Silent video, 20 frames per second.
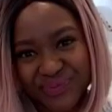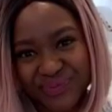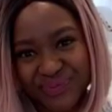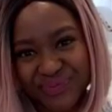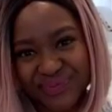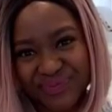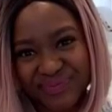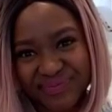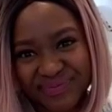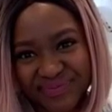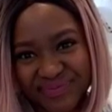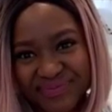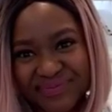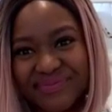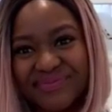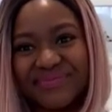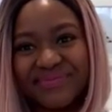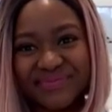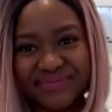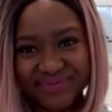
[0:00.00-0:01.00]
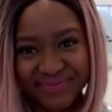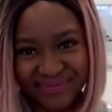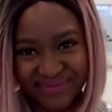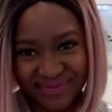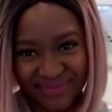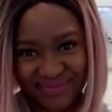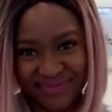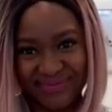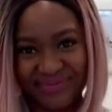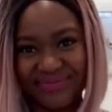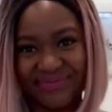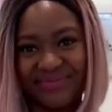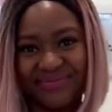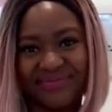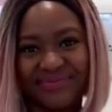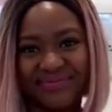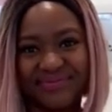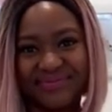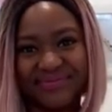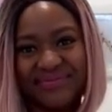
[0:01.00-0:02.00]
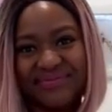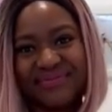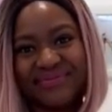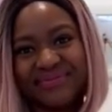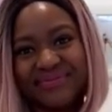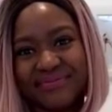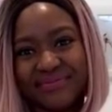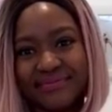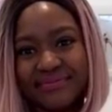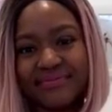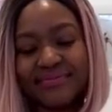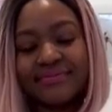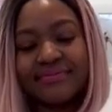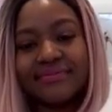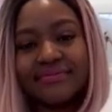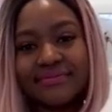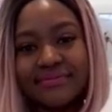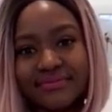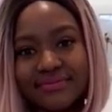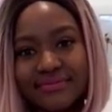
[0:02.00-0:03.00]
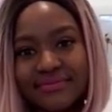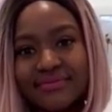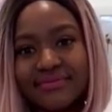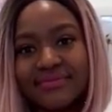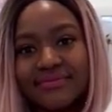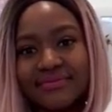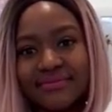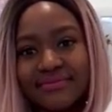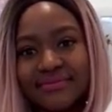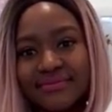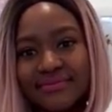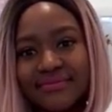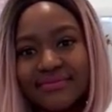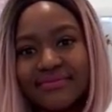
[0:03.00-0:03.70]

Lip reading: This person isn't speaking.